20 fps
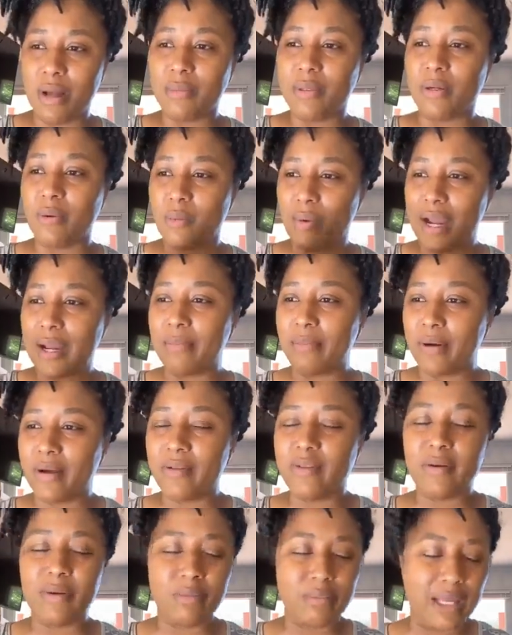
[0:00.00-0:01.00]
Obama and a white
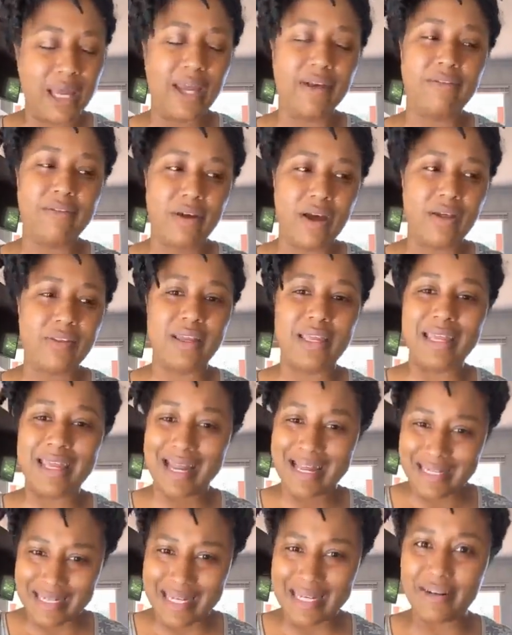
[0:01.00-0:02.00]
mother, a black father,
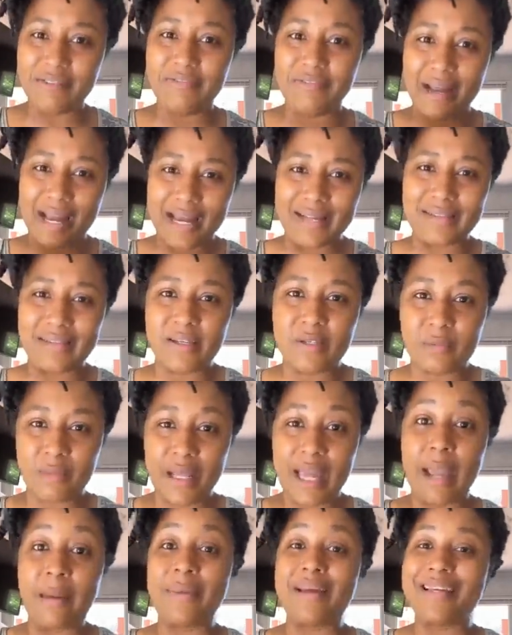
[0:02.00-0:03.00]
he identifies as
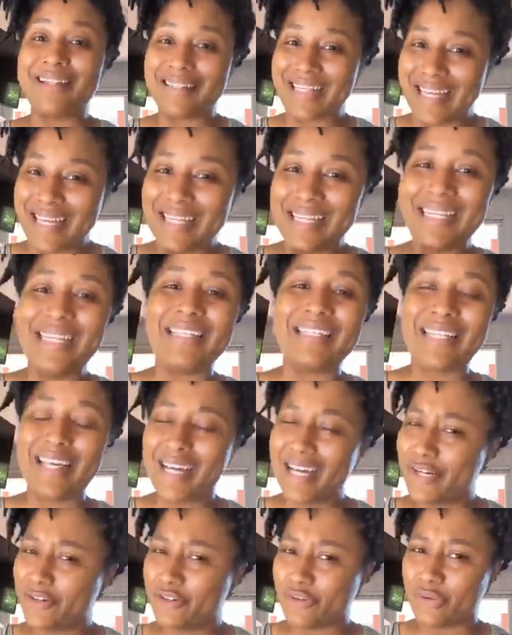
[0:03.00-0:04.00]
black because in this
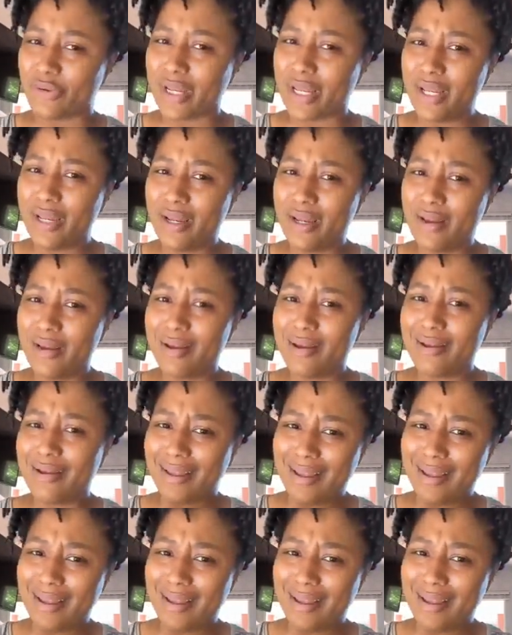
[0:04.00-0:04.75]
country,